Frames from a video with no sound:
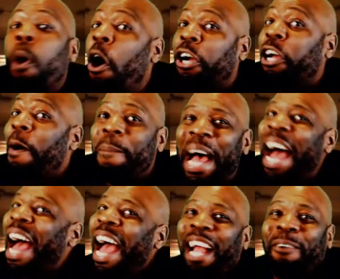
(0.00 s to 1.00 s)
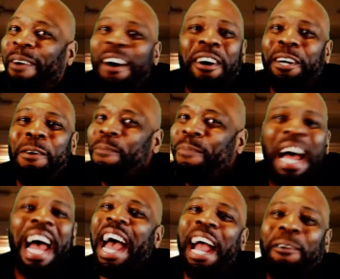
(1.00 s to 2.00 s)
Welcome back. Welcome
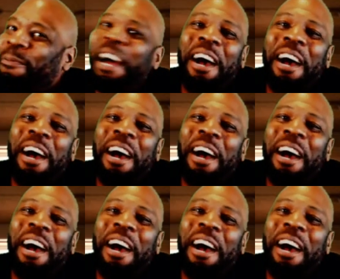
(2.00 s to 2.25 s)
back.